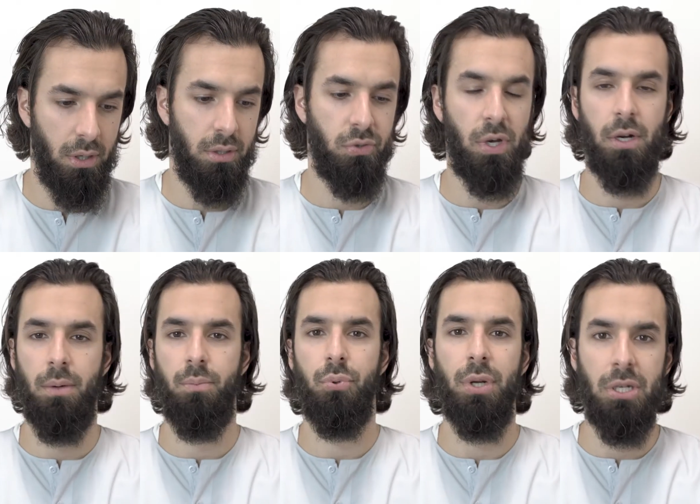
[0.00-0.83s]
try to
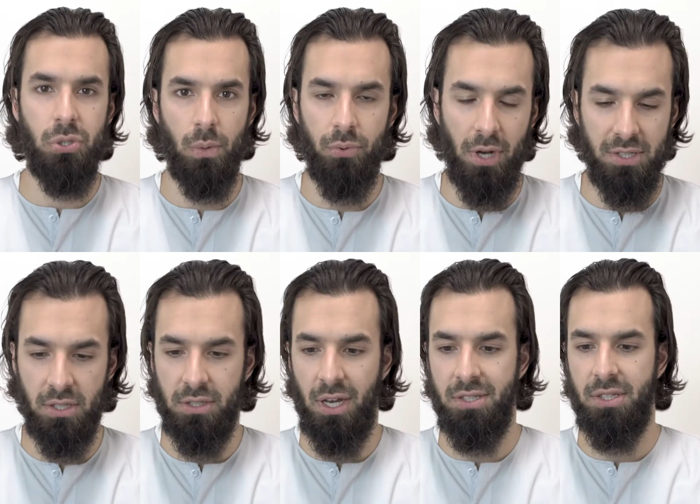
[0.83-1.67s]
preach or
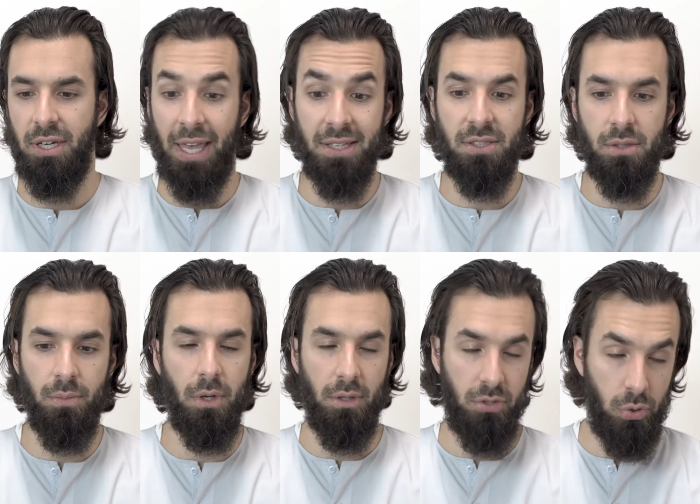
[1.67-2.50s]
proselytize against
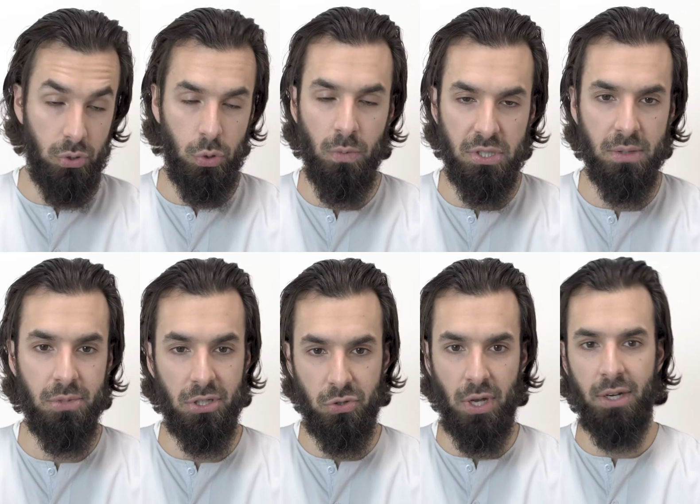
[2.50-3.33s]
to Muslims
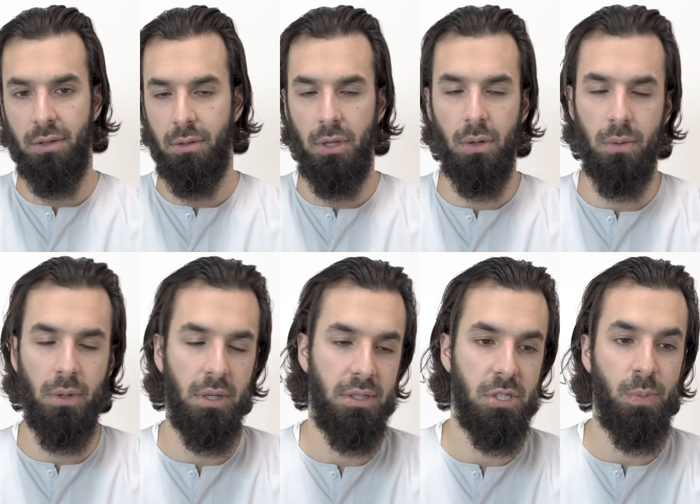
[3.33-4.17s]
and trying to, you
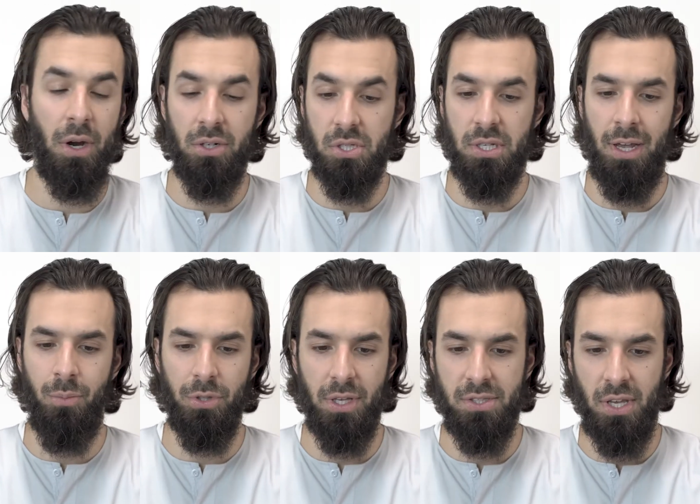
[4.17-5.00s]
know, disparage Islam.
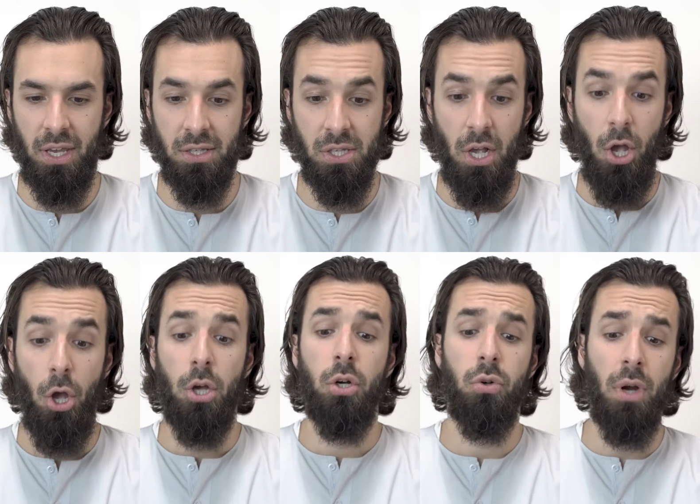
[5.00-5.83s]
What they say is,
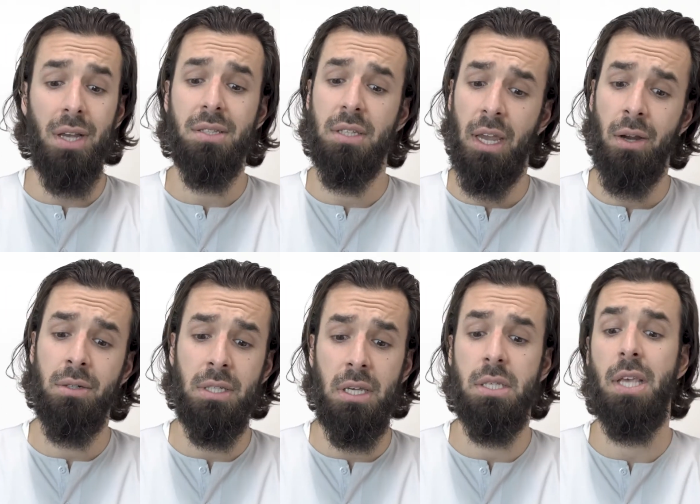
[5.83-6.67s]
Christ
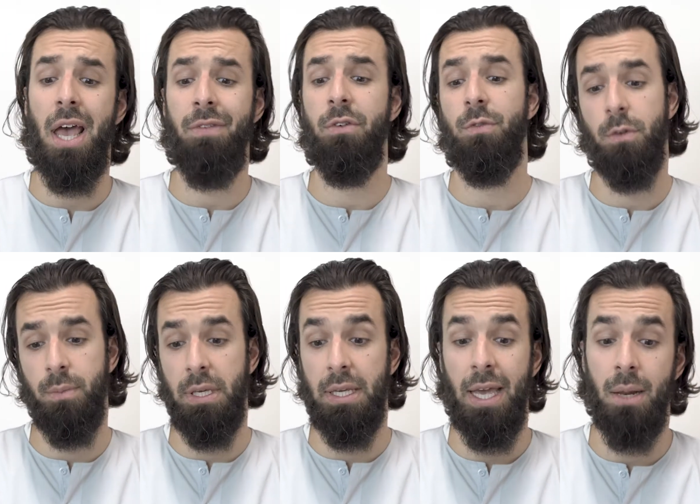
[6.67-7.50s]
guarantees heaven for
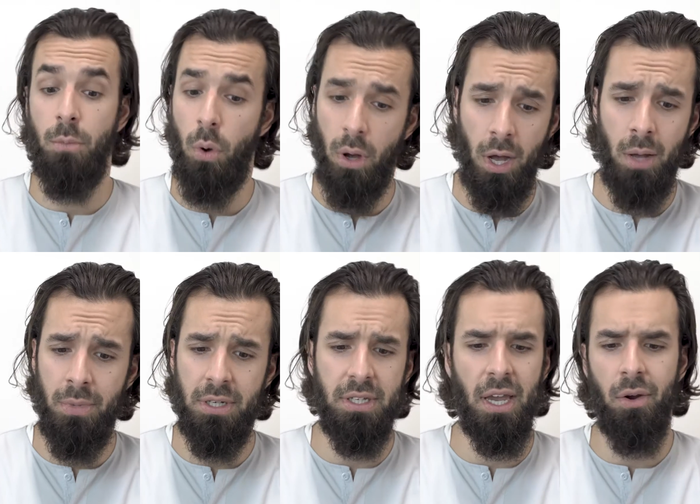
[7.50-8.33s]
me. Can
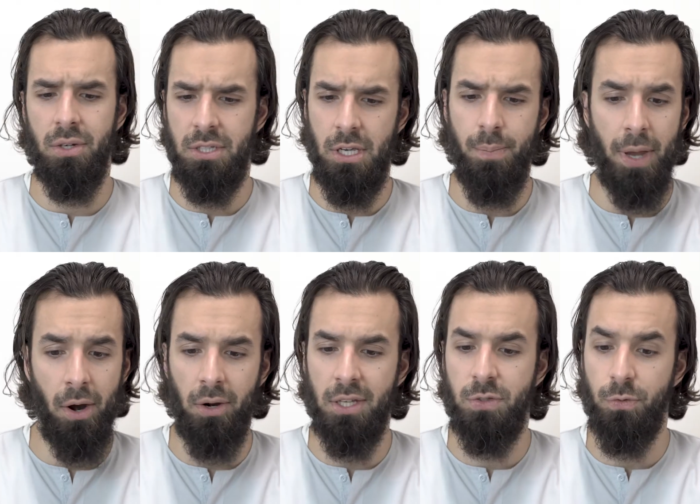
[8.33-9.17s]
Muhammad guarantee
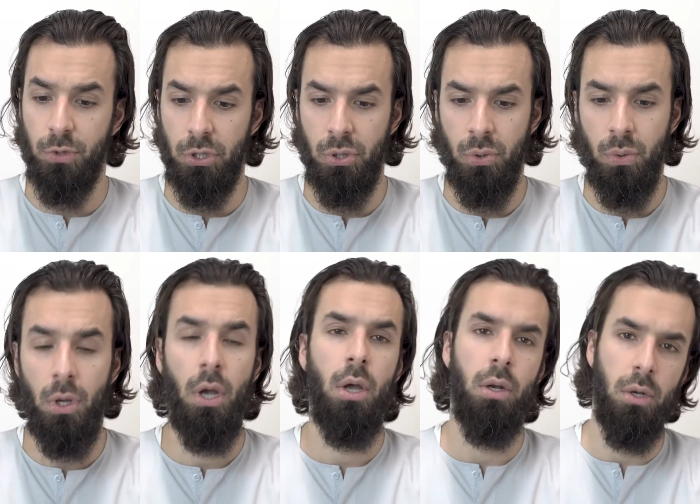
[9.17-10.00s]
paradise for you?
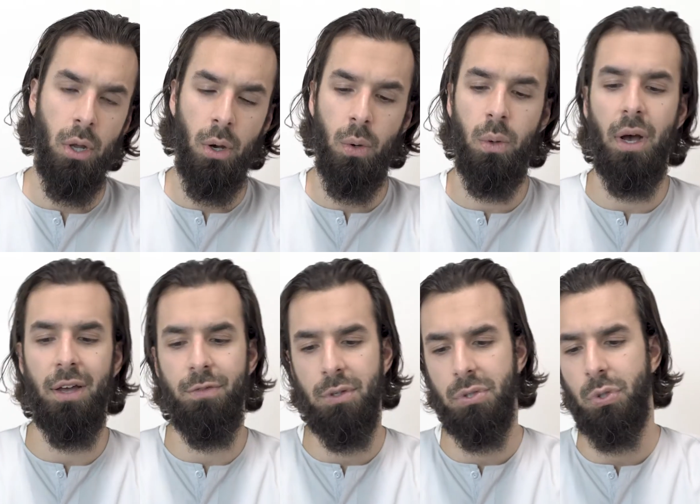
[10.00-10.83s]
No,
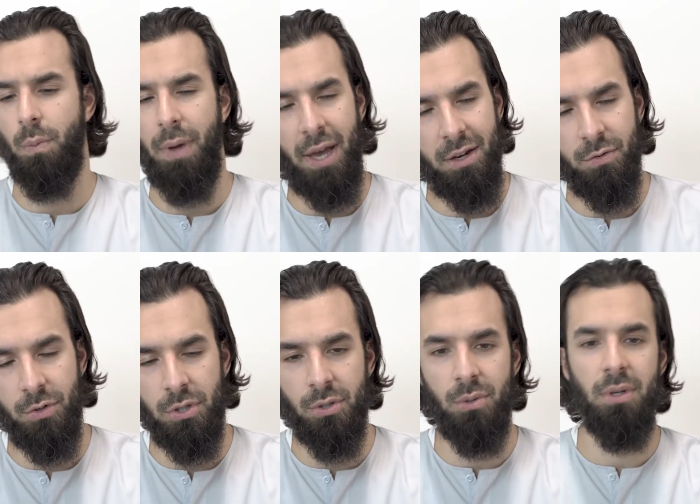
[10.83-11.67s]
I feel so bad
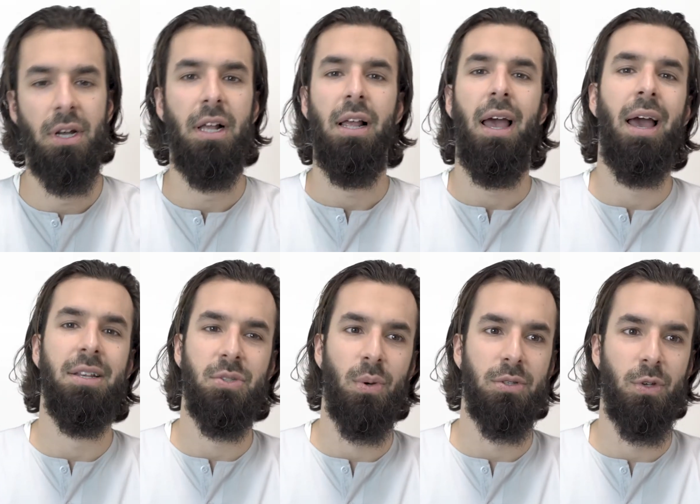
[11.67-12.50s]
for you.
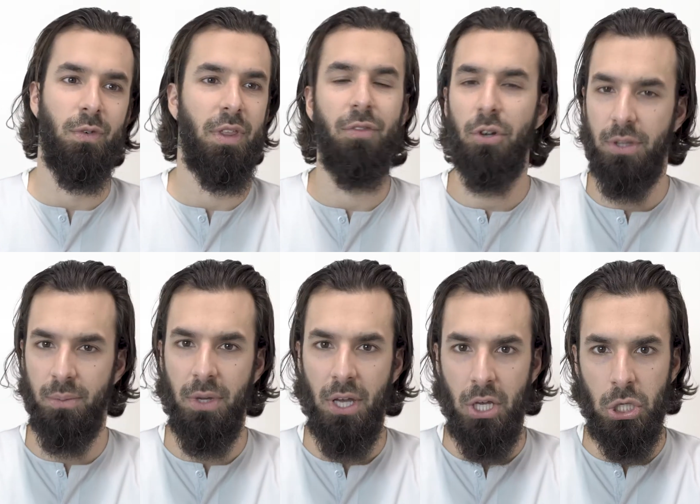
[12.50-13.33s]
And so on and so forth. I've heard
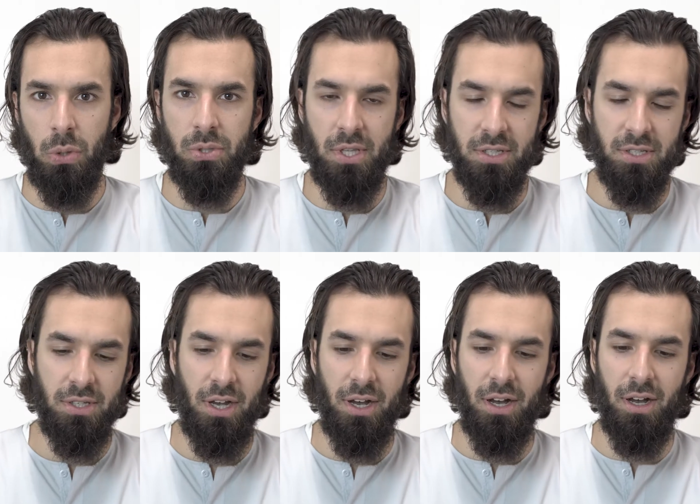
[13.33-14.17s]
them use this
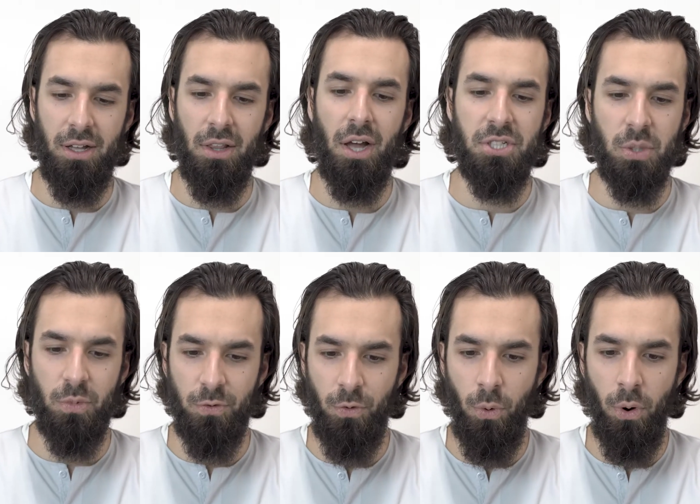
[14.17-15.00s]
logic
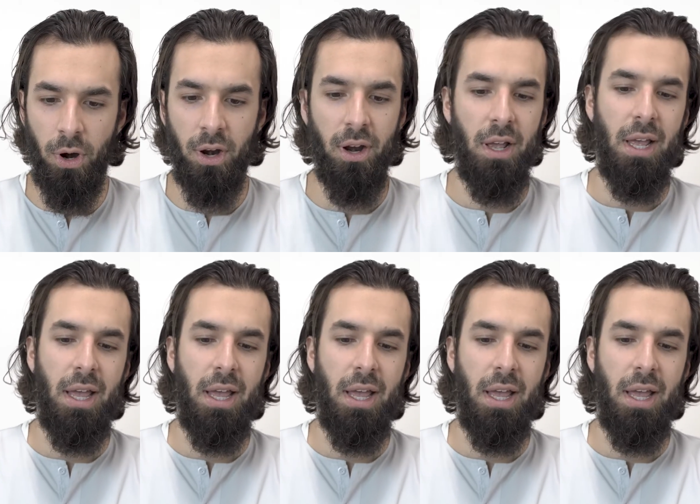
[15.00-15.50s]
before.